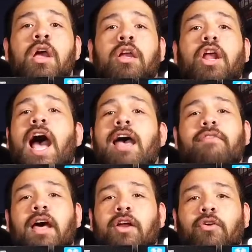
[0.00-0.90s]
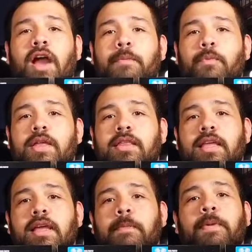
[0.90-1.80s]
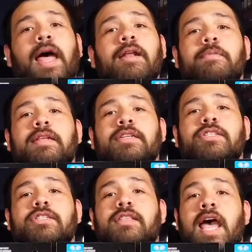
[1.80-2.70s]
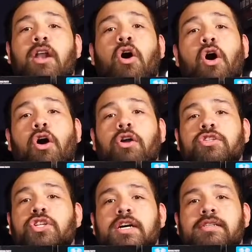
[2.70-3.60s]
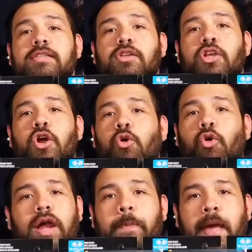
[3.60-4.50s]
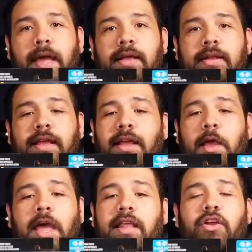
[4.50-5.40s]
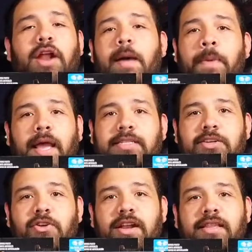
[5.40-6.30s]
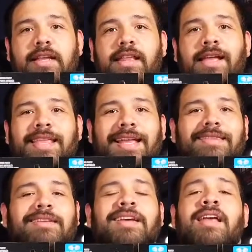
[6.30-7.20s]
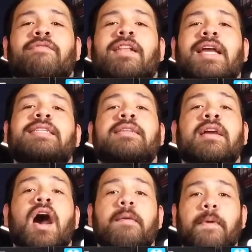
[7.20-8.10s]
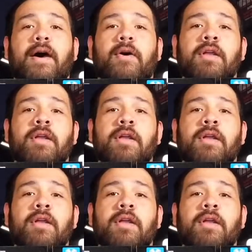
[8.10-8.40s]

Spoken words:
I have a lot of gripe with the Platinum editions that are just, gray paint, and they're not painted or anything like that. That's kind of a lazy cop-out.